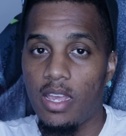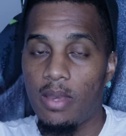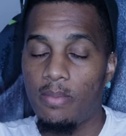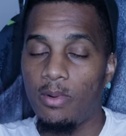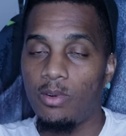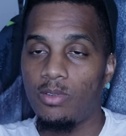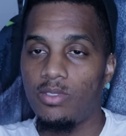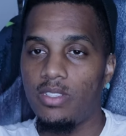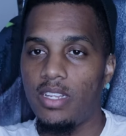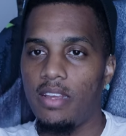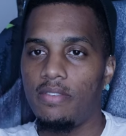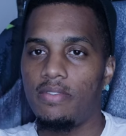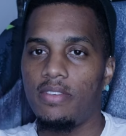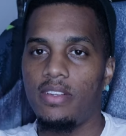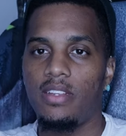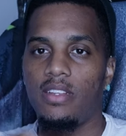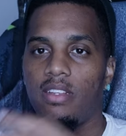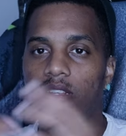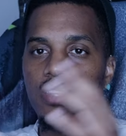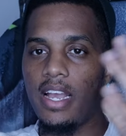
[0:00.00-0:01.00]
and most
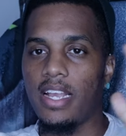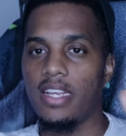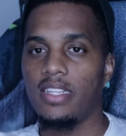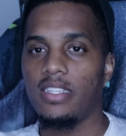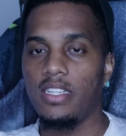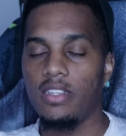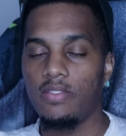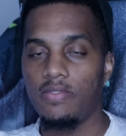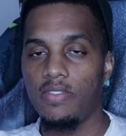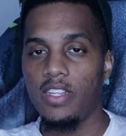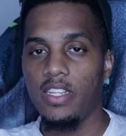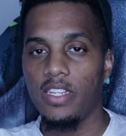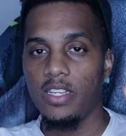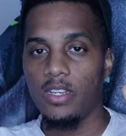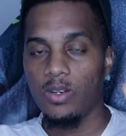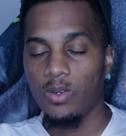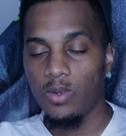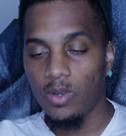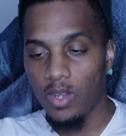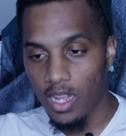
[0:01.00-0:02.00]
definitely liking this
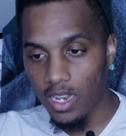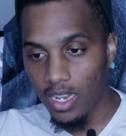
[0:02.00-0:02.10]
video.